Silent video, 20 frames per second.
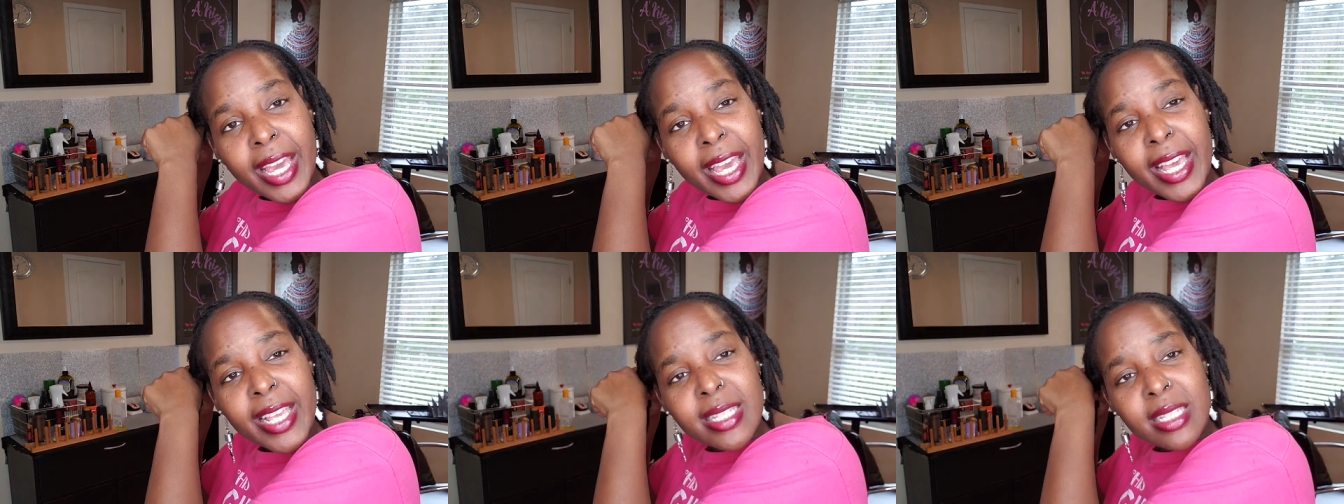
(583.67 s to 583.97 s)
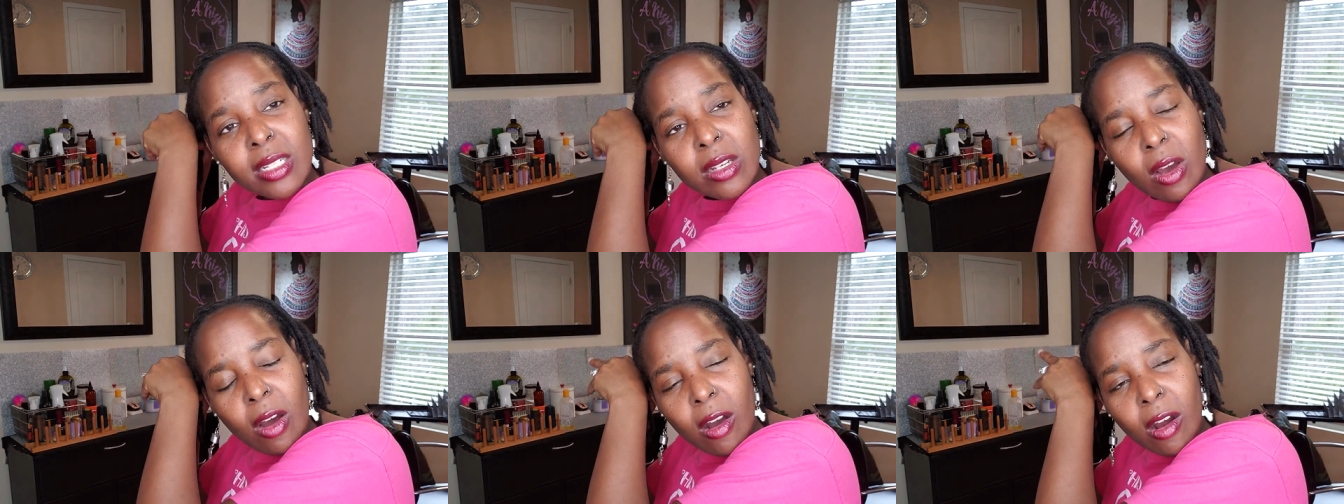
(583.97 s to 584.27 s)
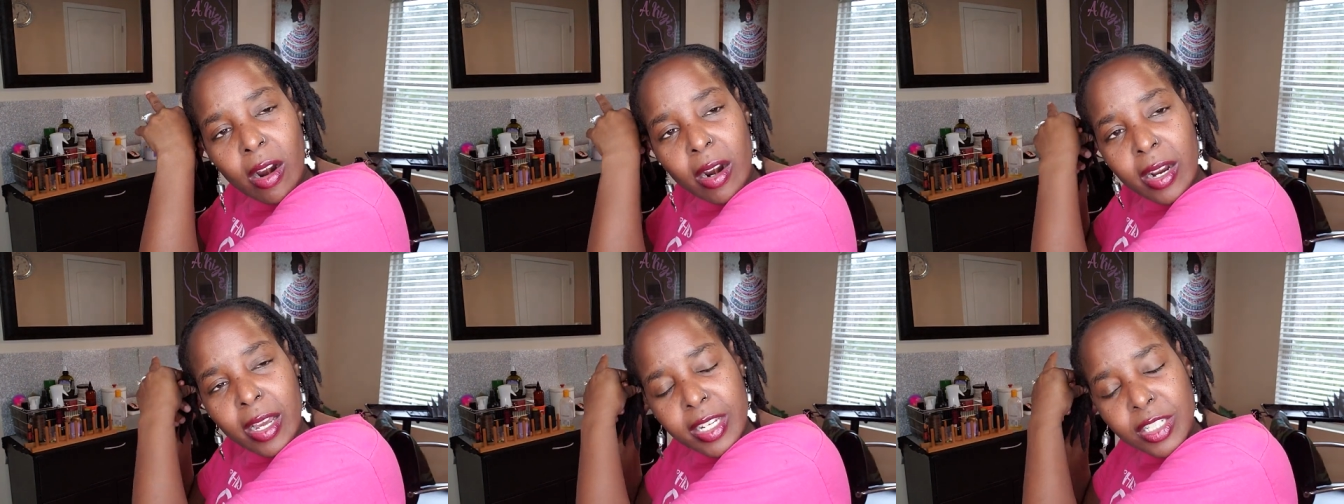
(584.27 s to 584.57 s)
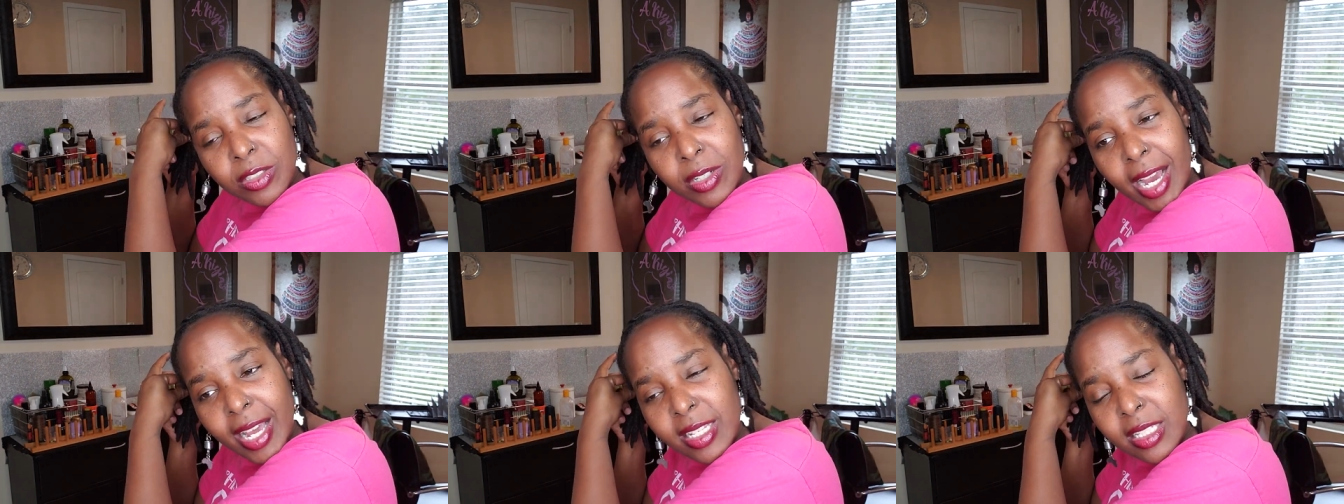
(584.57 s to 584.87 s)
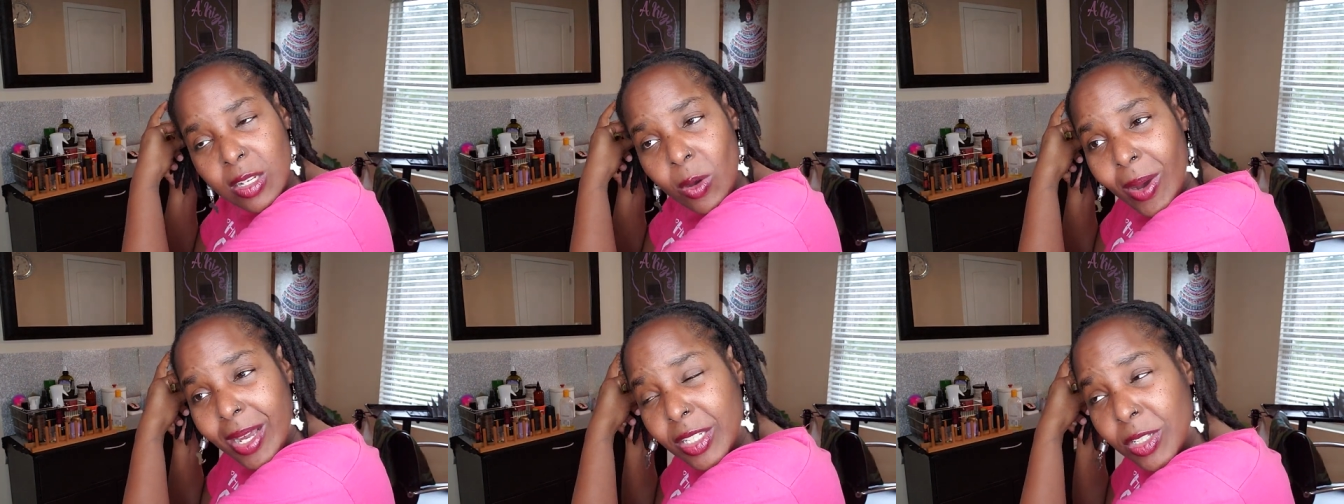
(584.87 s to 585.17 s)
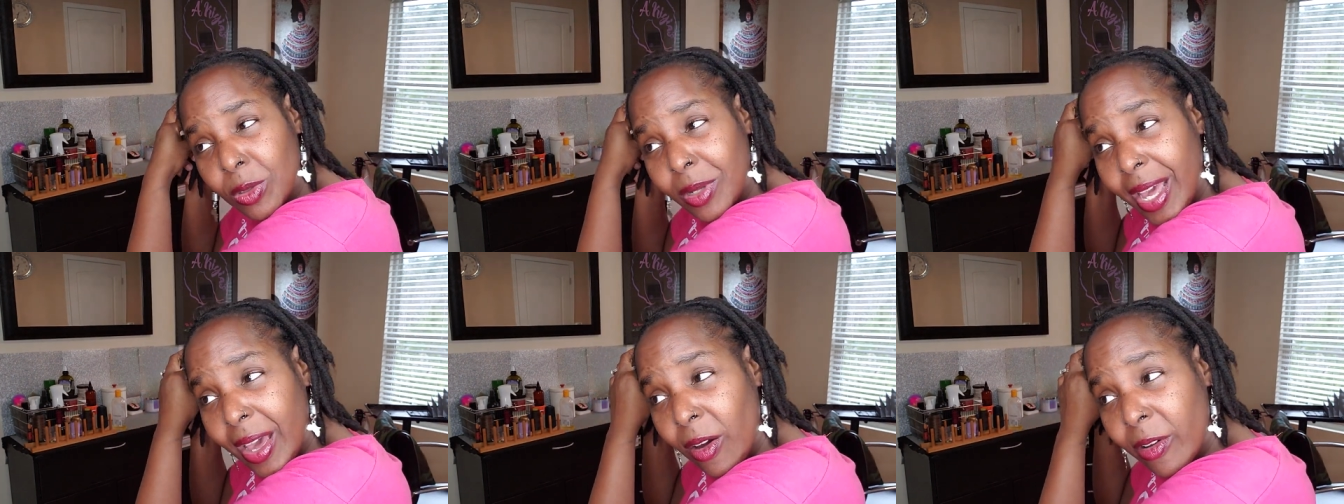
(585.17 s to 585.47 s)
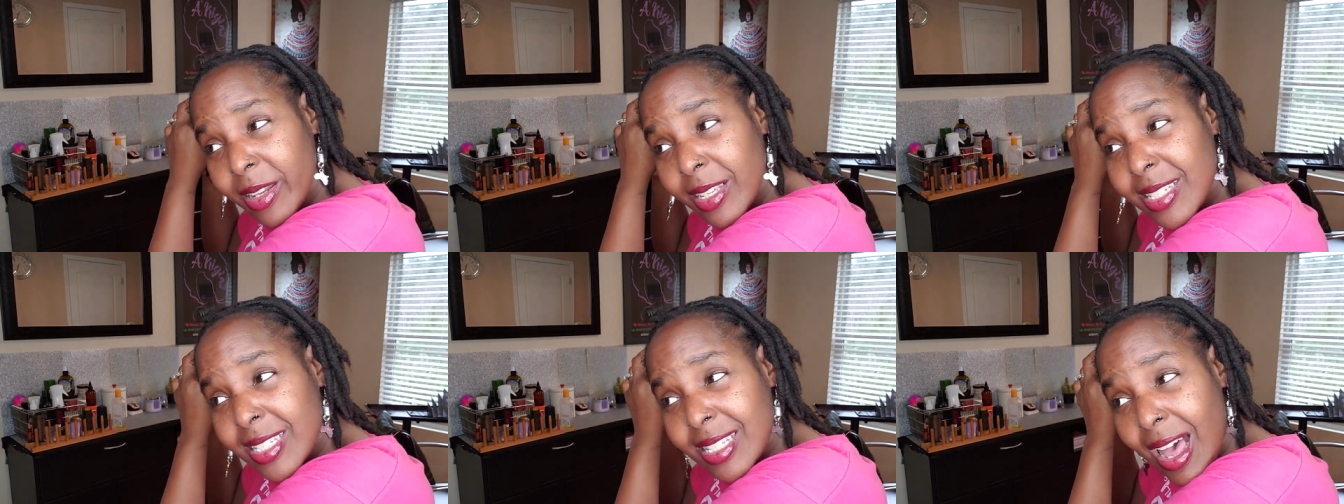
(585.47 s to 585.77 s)
Instacart, because you guys know I do that
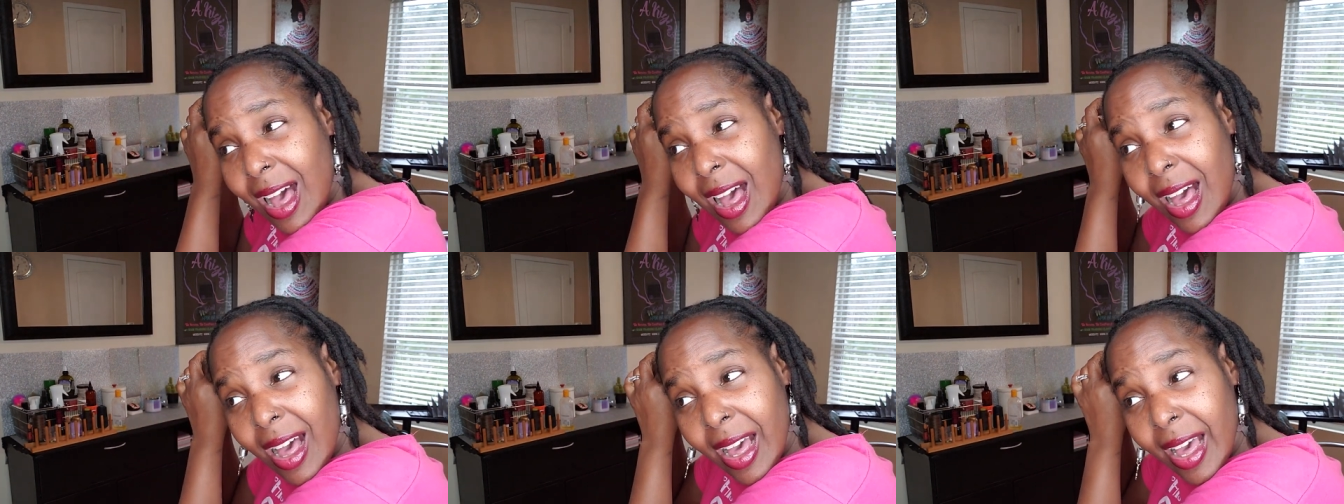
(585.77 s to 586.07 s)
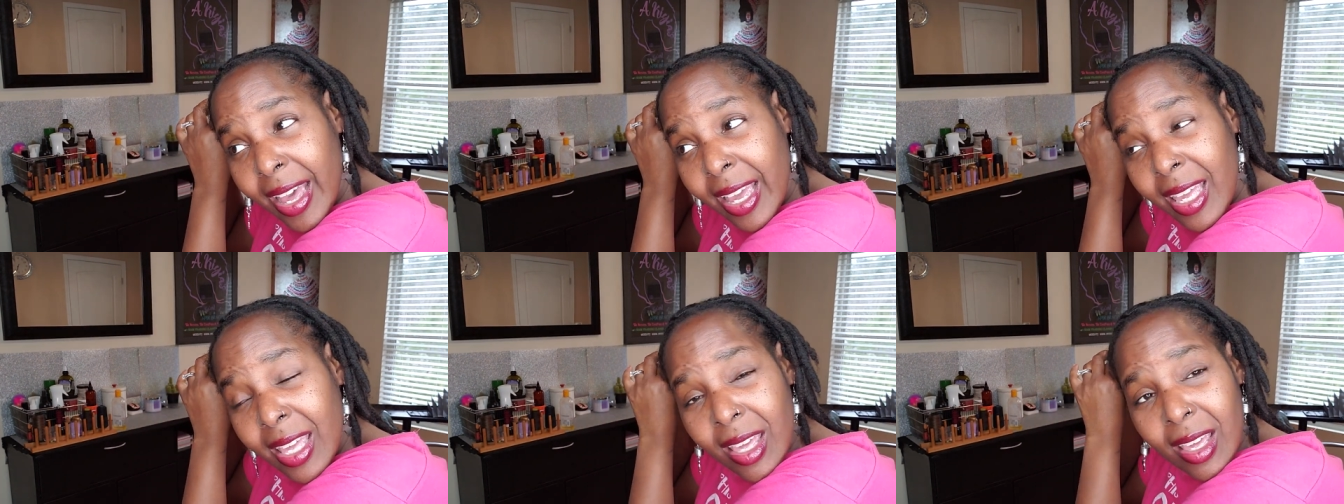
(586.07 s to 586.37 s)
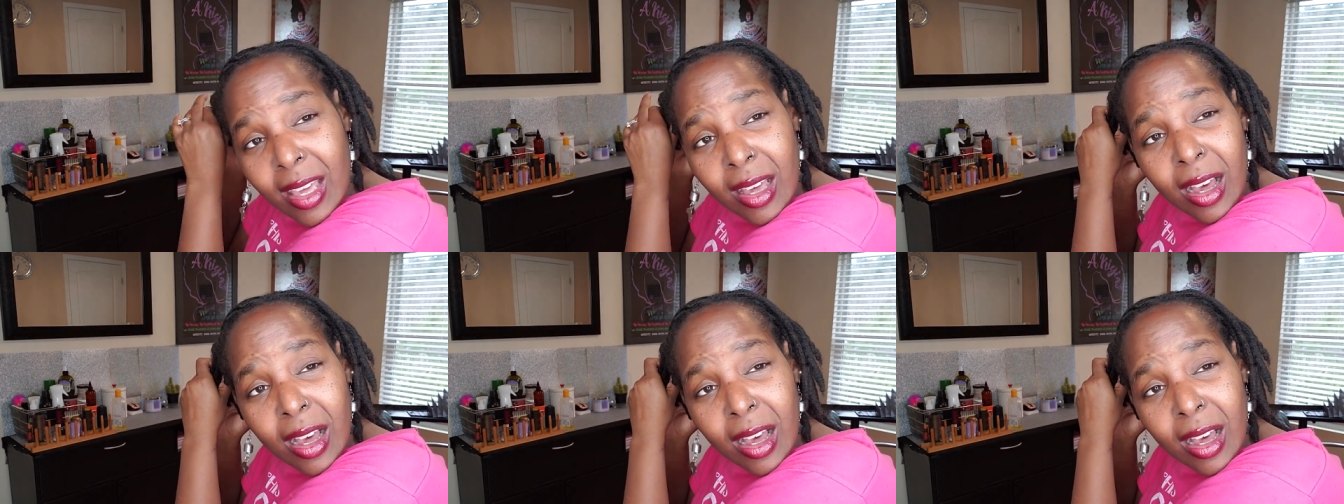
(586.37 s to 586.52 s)
on the side.